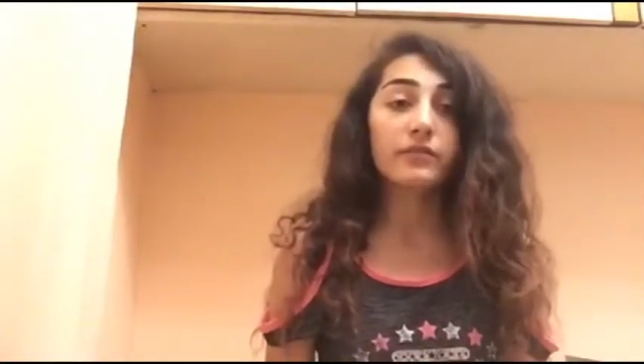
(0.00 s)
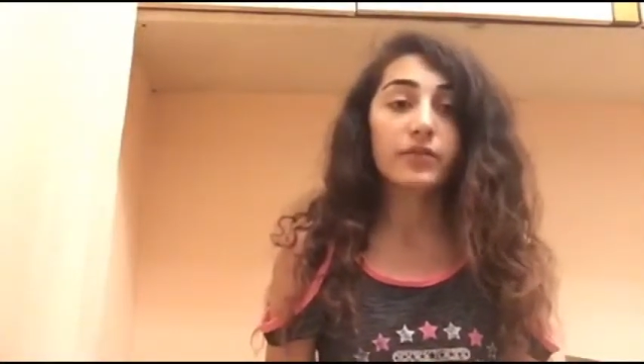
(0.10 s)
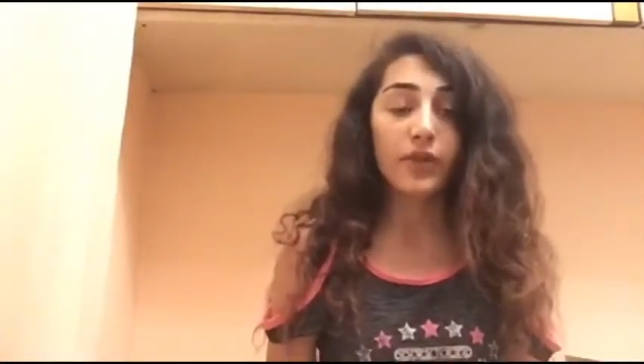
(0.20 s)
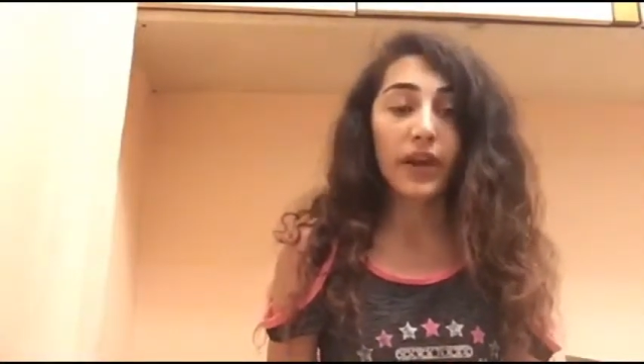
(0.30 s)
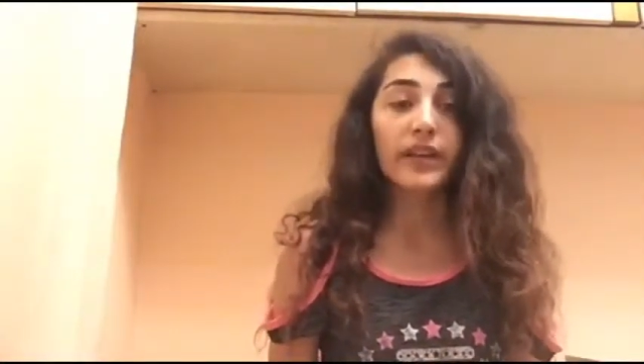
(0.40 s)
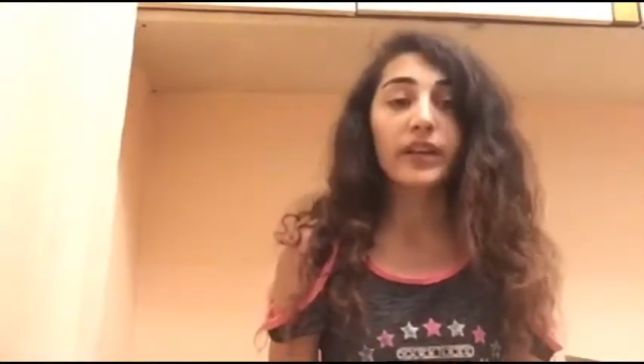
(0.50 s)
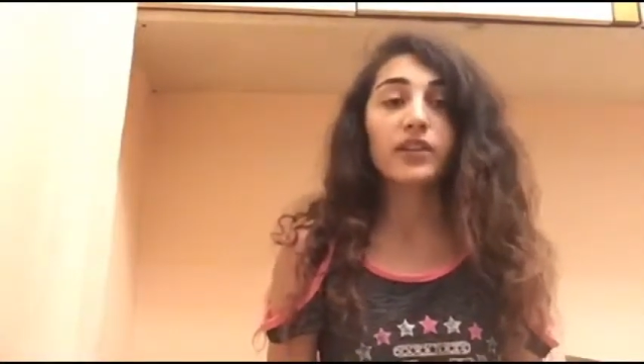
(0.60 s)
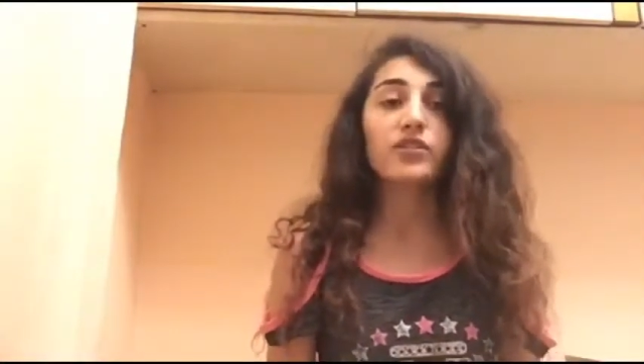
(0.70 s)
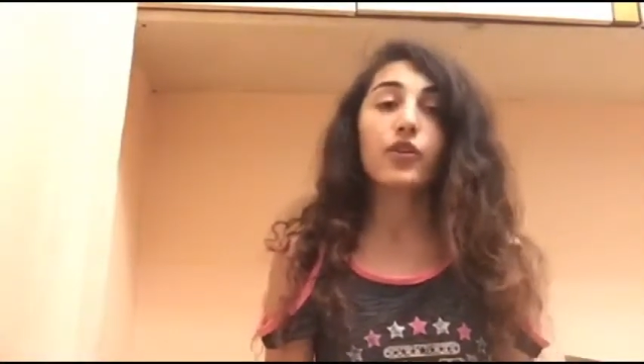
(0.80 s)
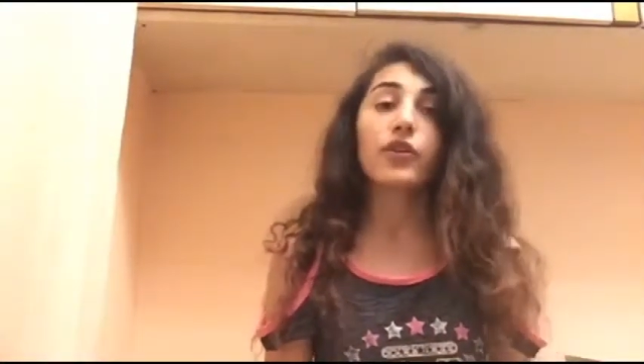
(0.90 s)
grade
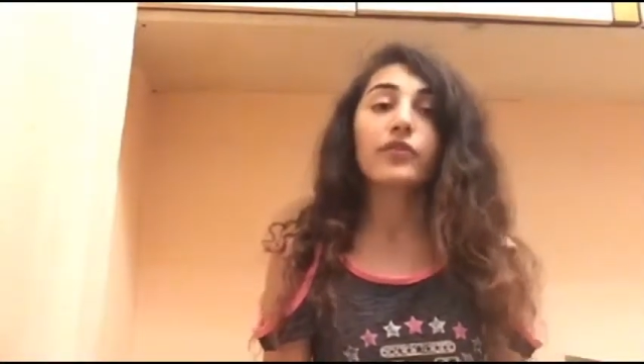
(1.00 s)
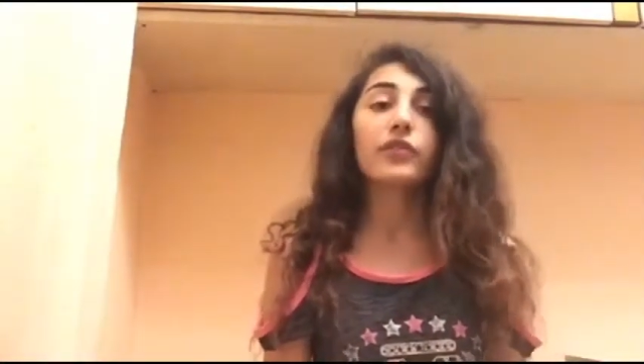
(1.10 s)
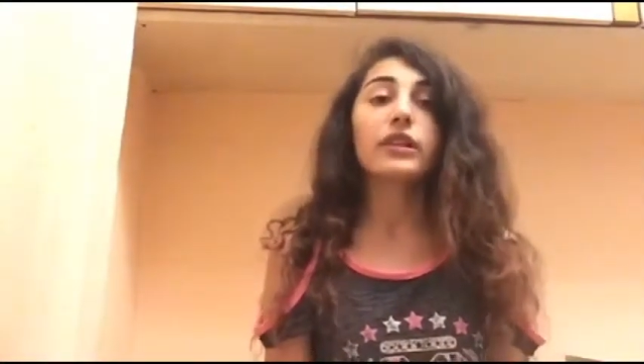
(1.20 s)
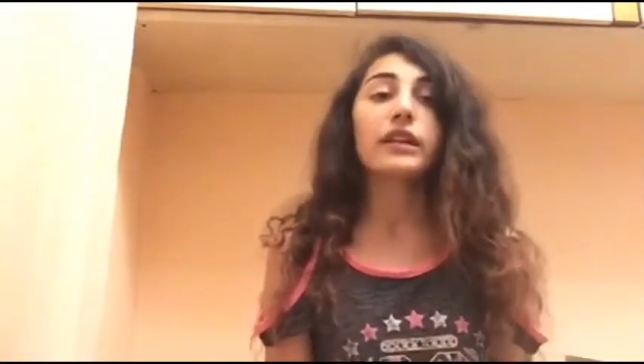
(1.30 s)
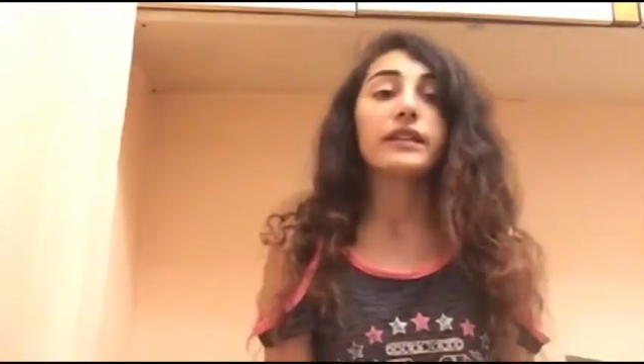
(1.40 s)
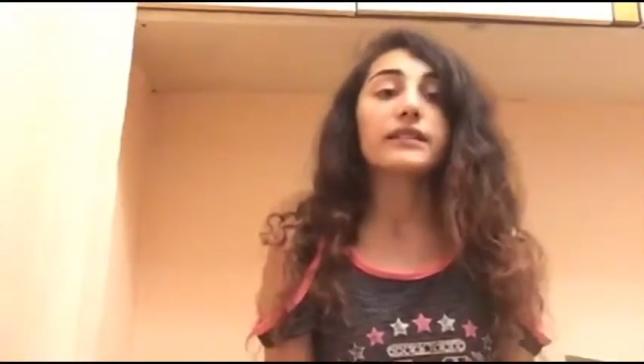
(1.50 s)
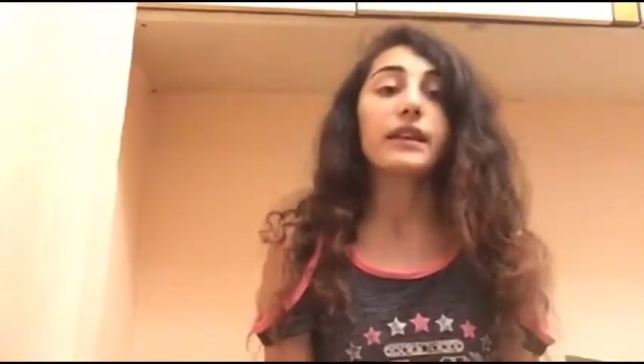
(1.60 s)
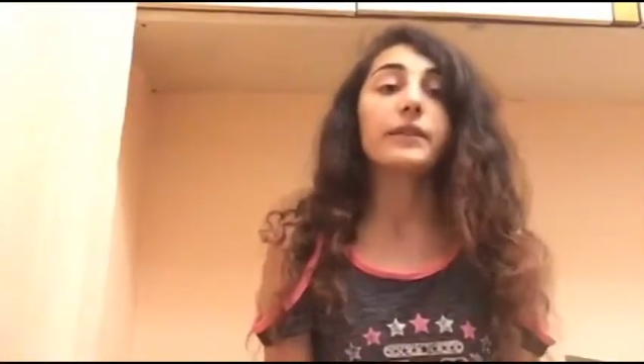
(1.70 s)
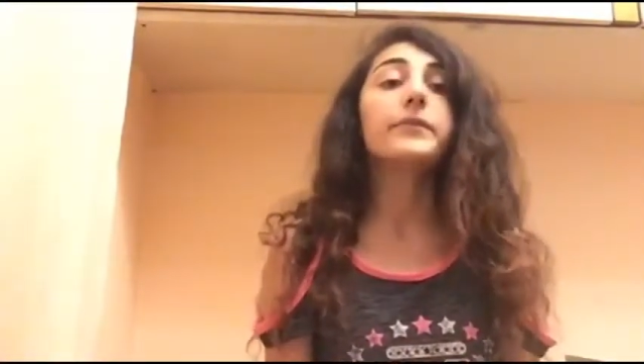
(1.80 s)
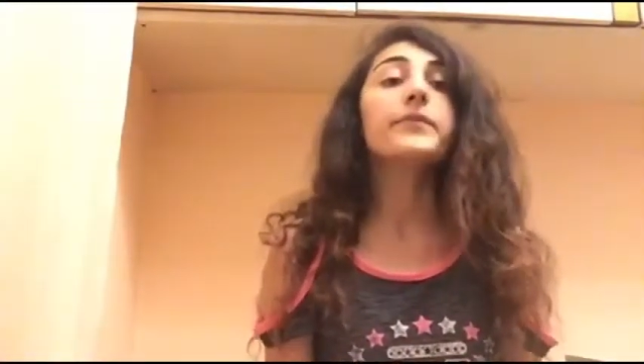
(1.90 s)
in TOEFL
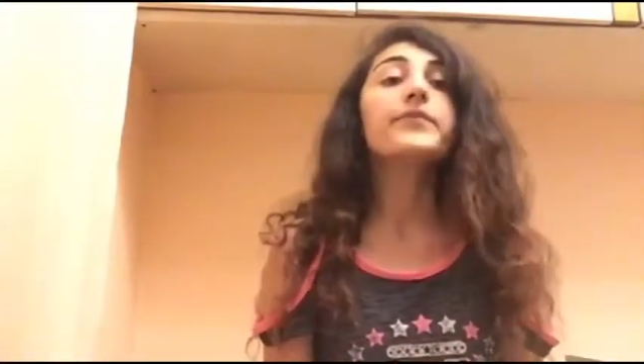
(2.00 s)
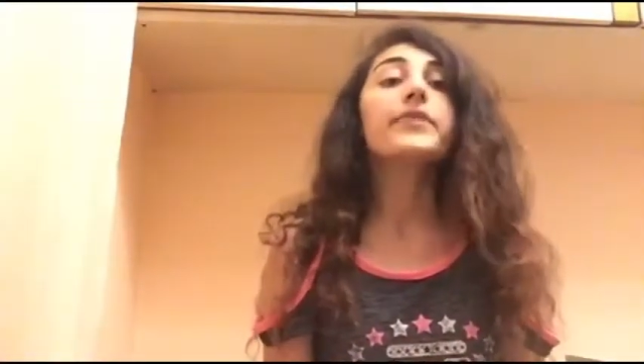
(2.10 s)
exam.